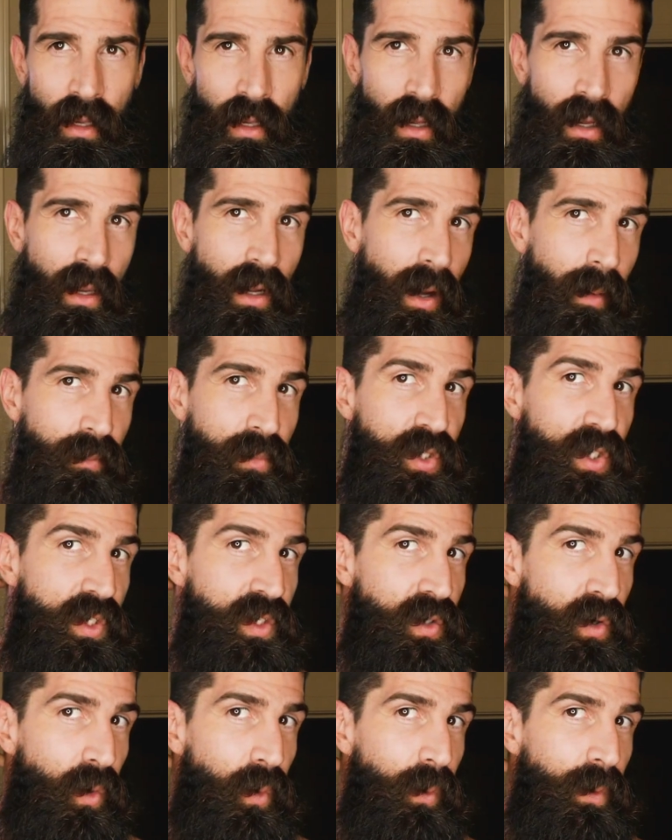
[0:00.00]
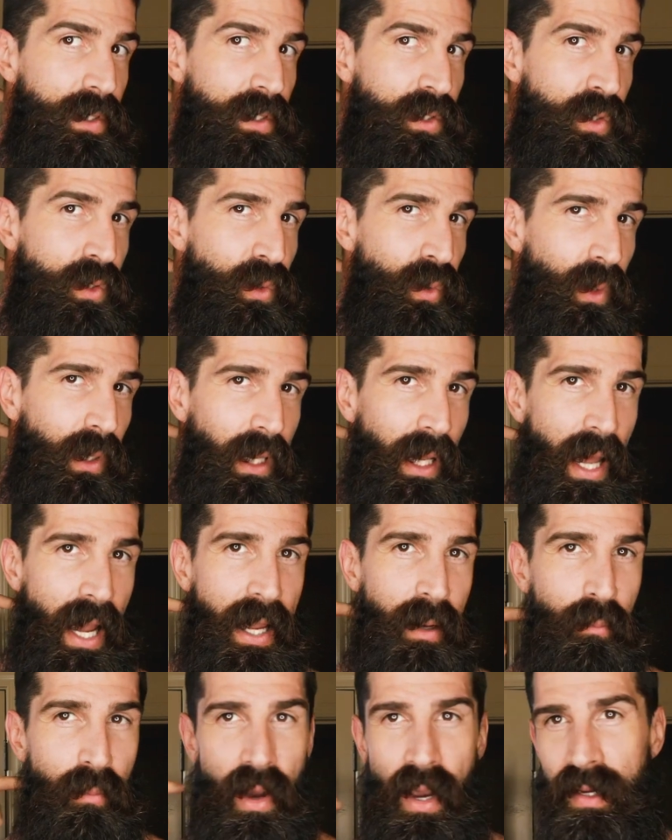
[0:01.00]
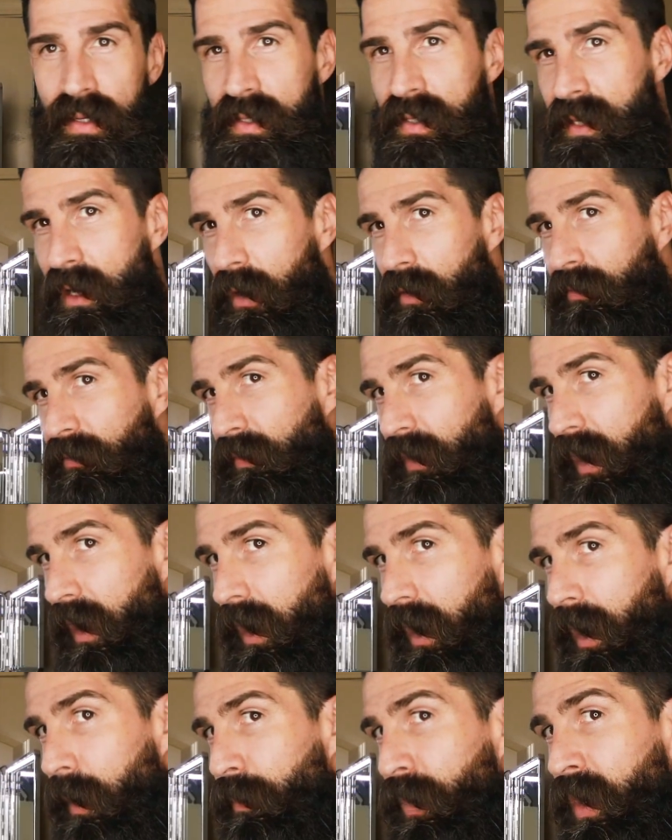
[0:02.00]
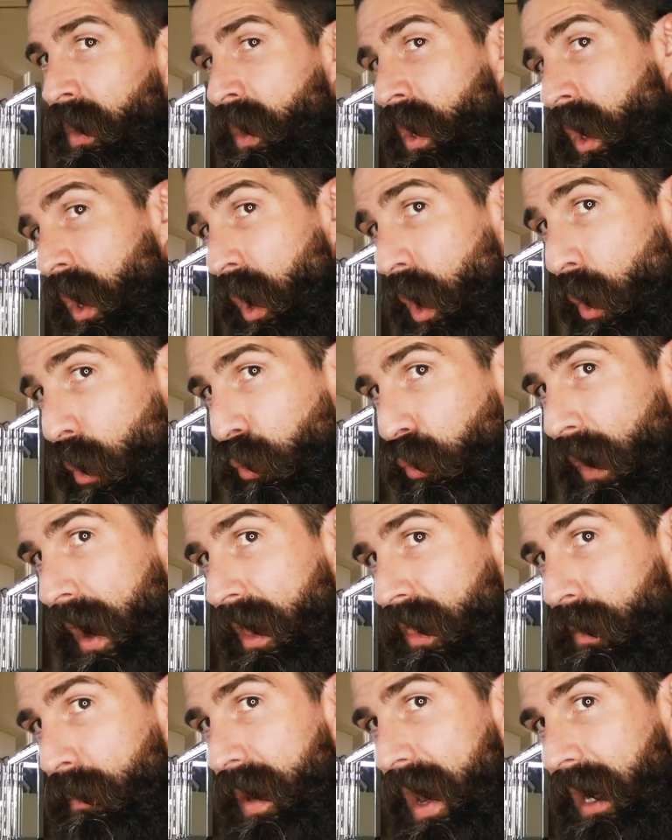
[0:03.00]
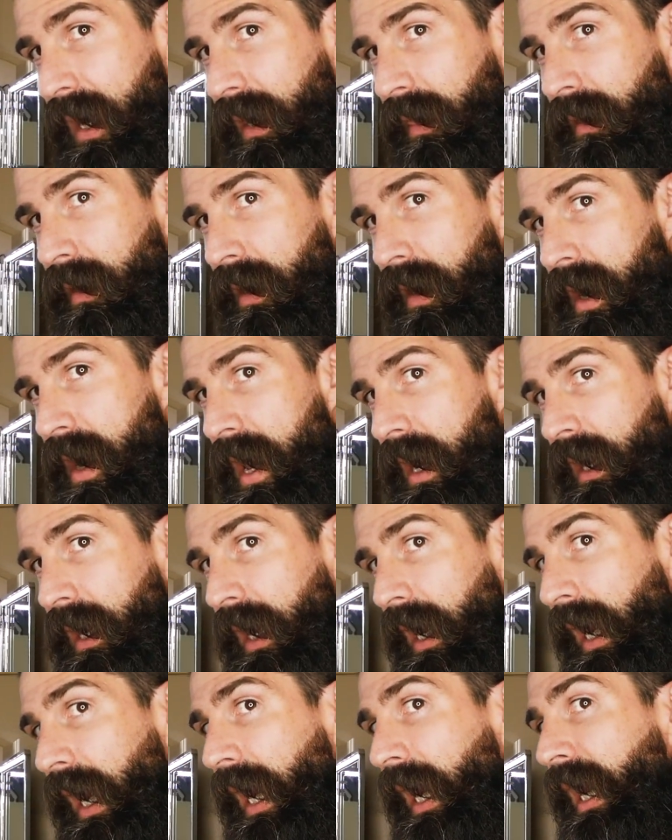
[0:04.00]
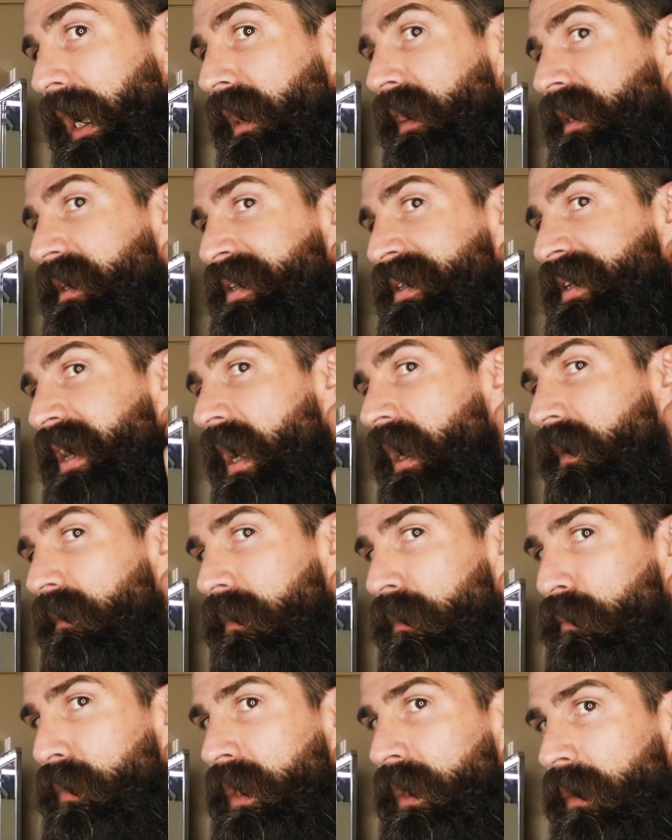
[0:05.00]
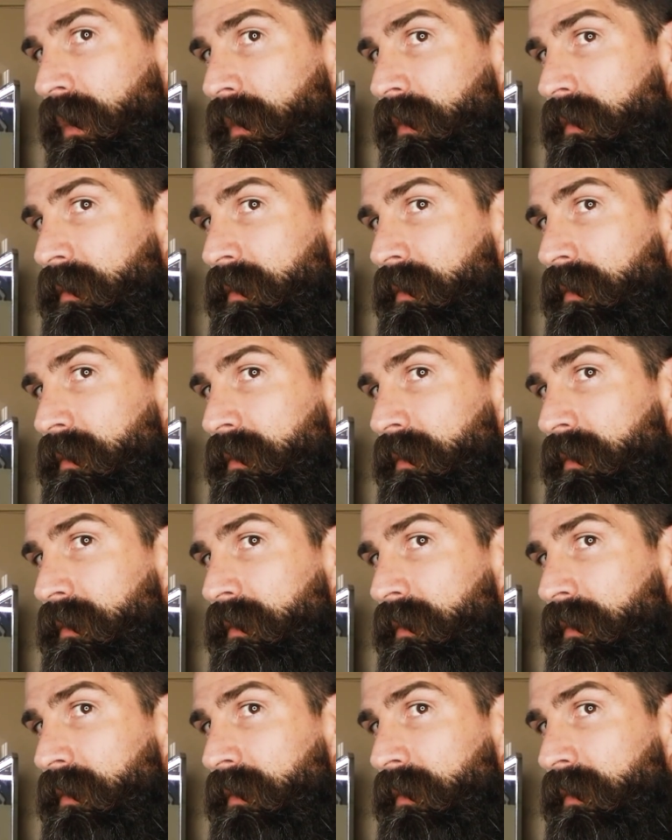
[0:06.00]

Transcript: and I'm just going to line myself up around the back of the neck and the side of the beard.